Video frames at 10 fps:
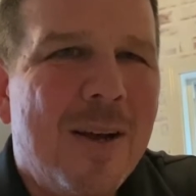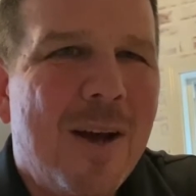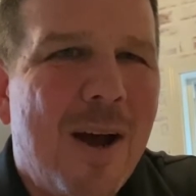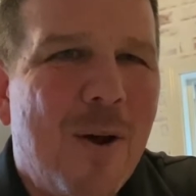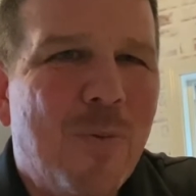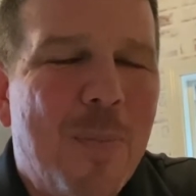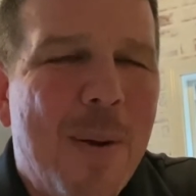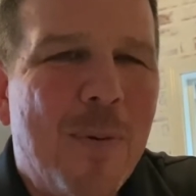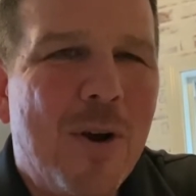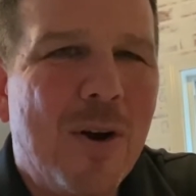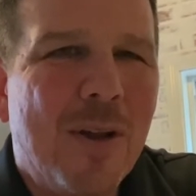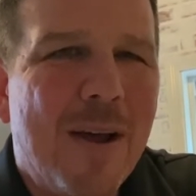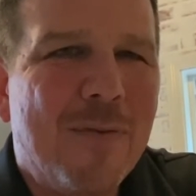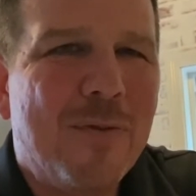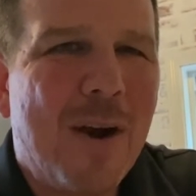uh, remembered her
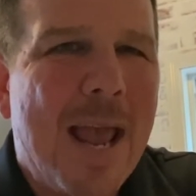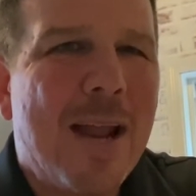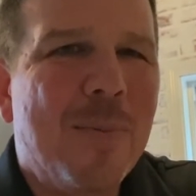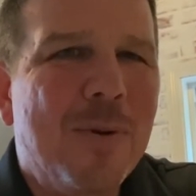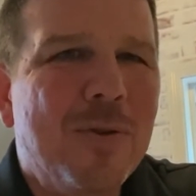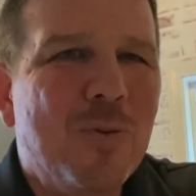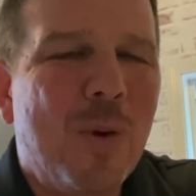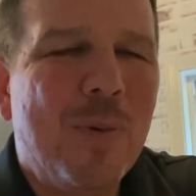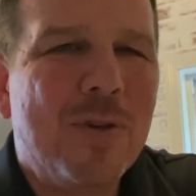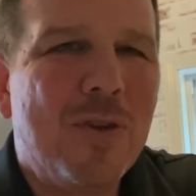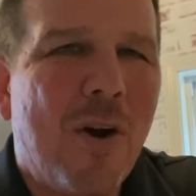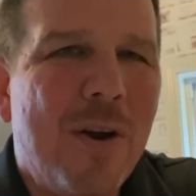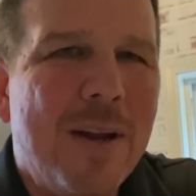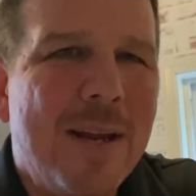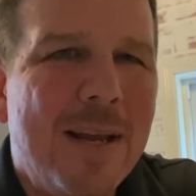love for animals. When we
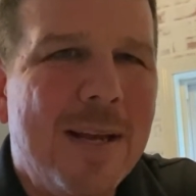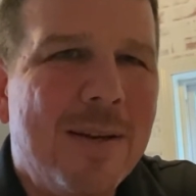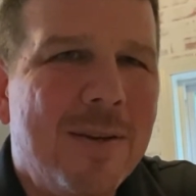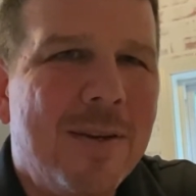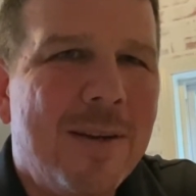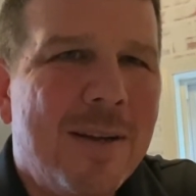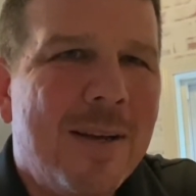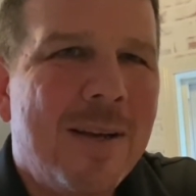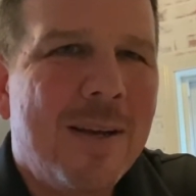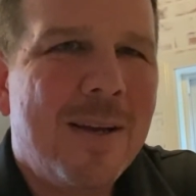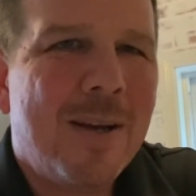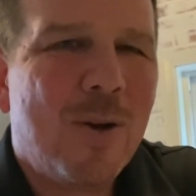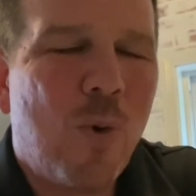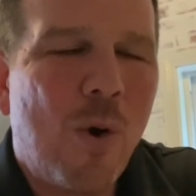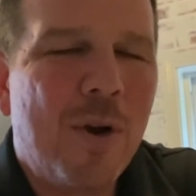started in
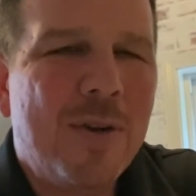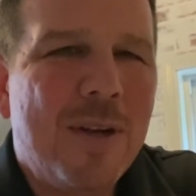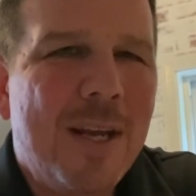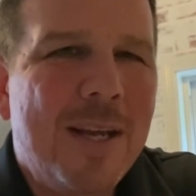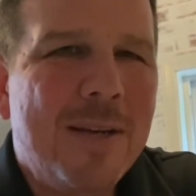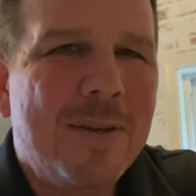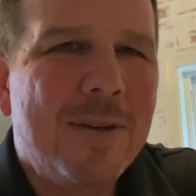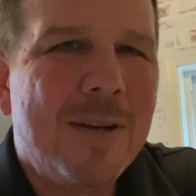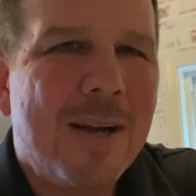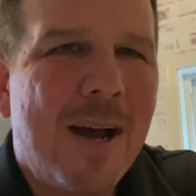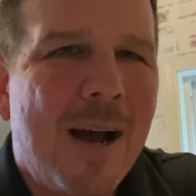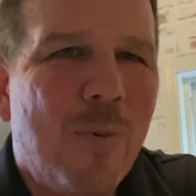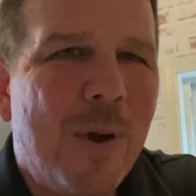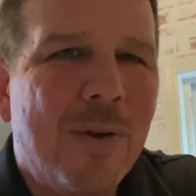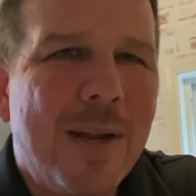quarantine, uh,
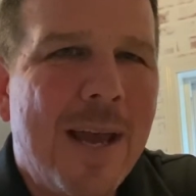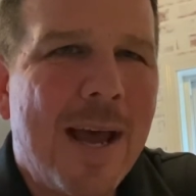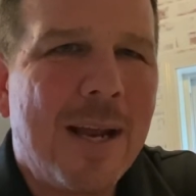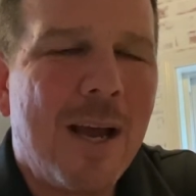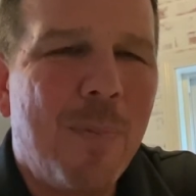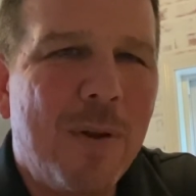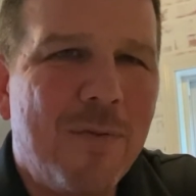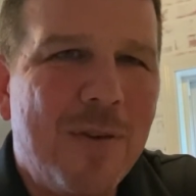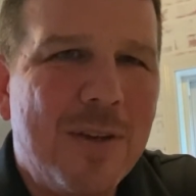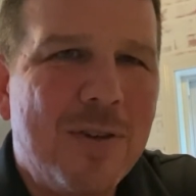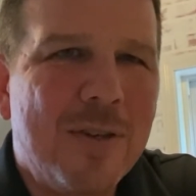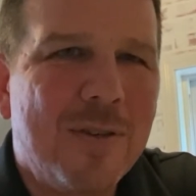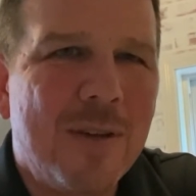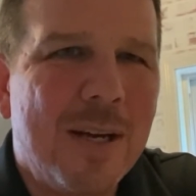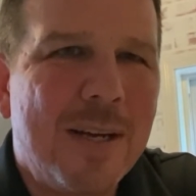we only had a couple of
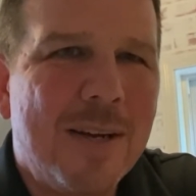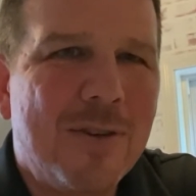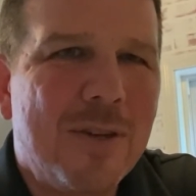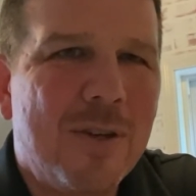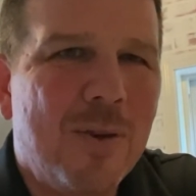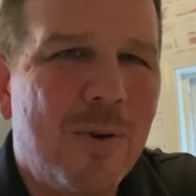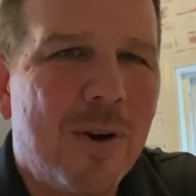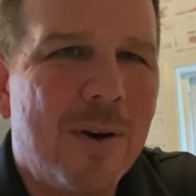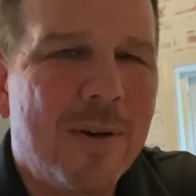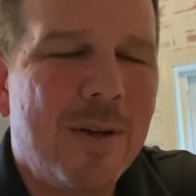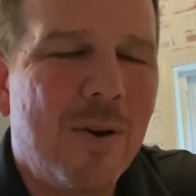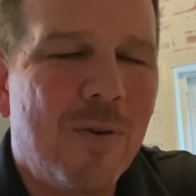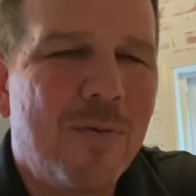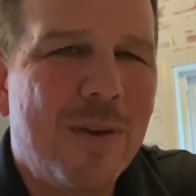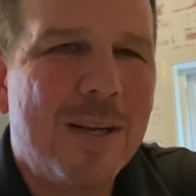finches in addition to her
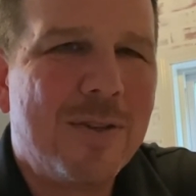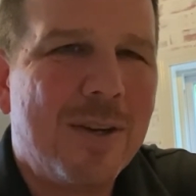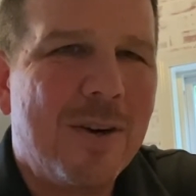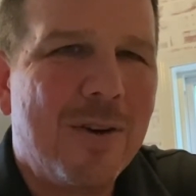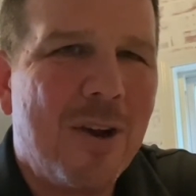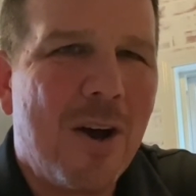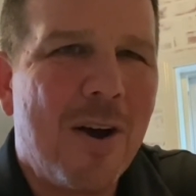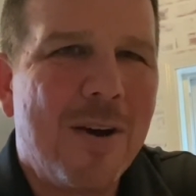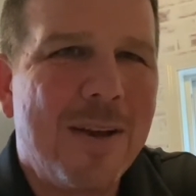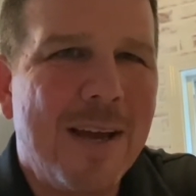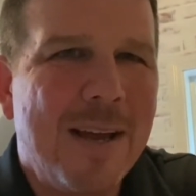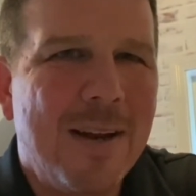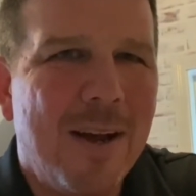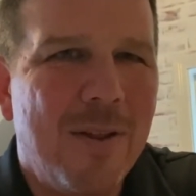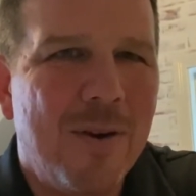goldfish and her dog and
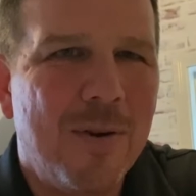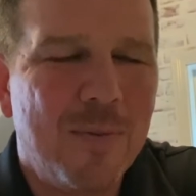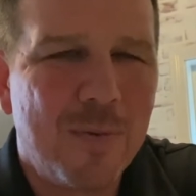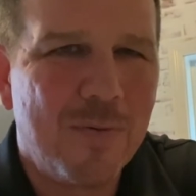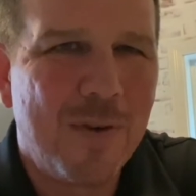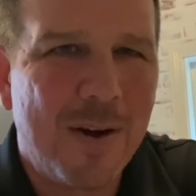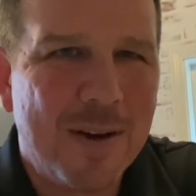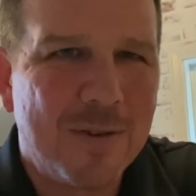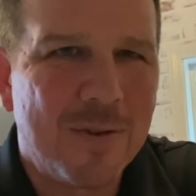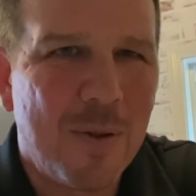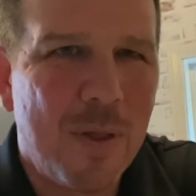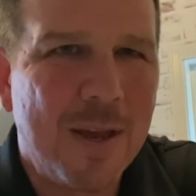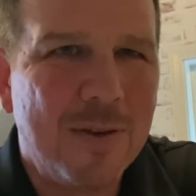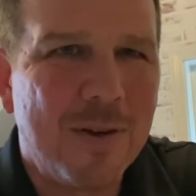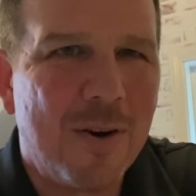other various
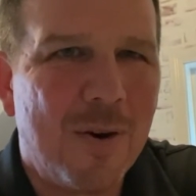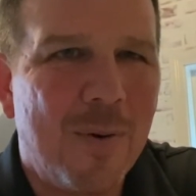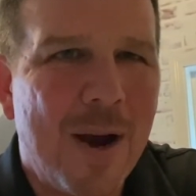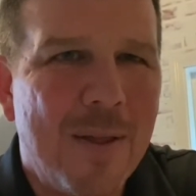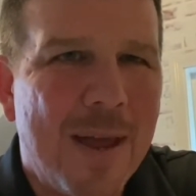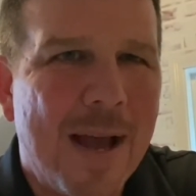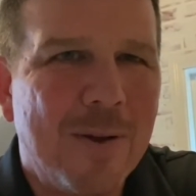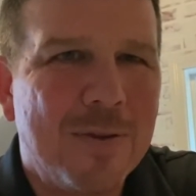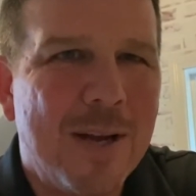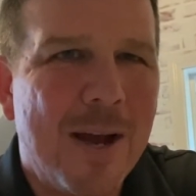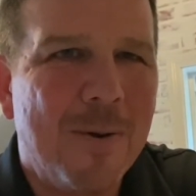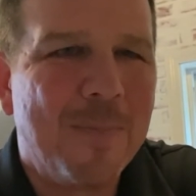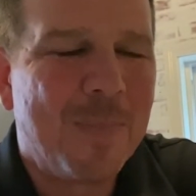things that are around the house now.